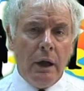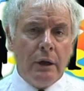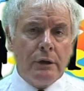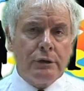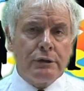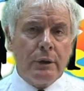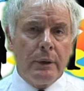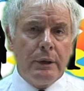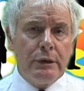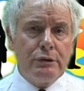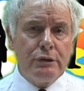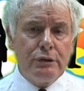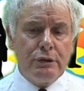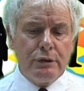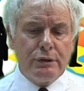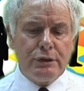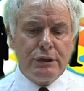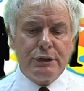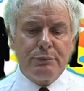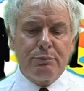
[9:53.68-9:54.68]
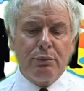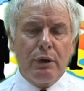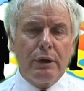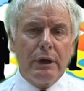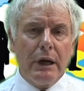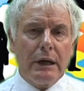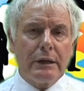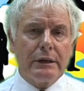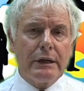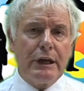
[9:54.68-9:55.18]
So he introduced this
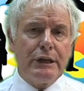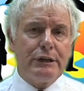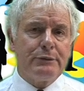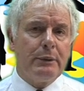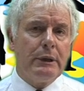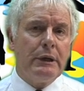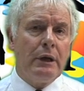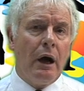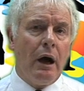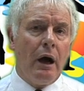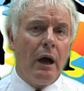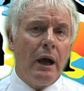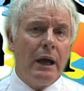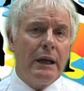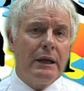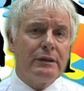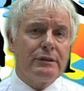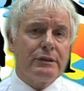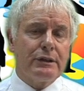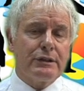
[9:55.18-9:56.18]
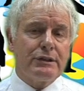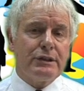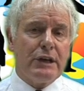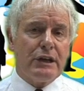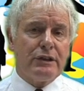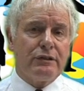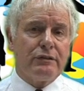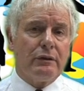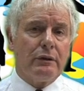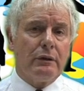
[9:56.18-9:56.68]
product and it's been highly
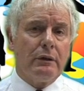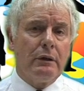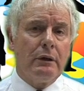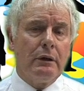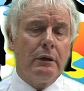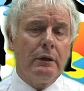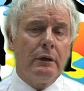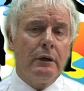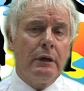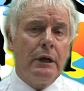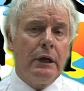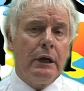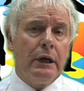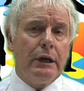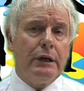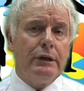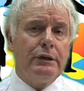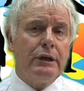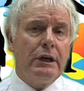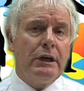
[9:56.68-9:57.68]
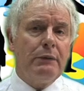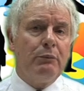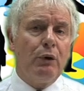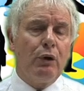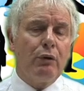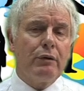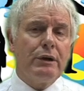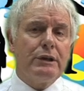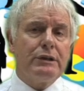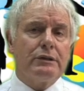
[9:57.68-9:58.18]
successful. Indeed,
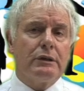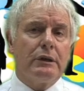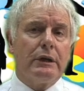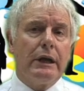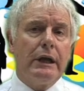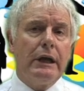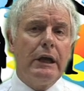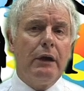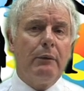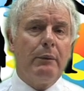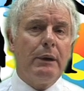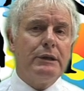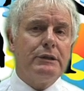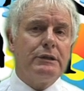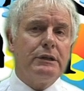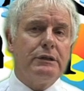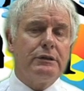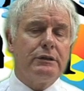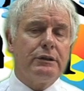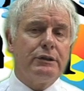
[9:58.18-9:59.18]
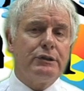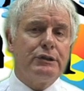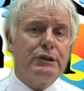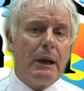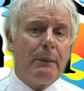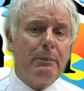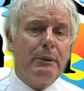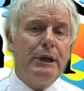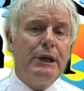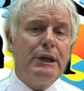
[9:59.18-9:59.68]
more recently he went into the
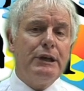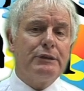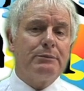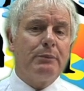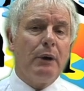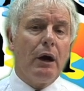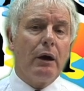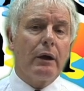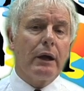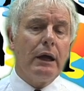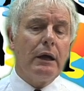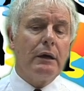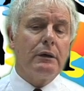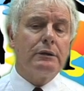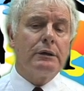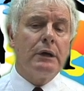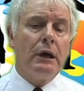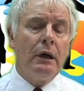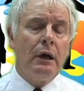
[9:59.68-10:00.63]
Japanese market.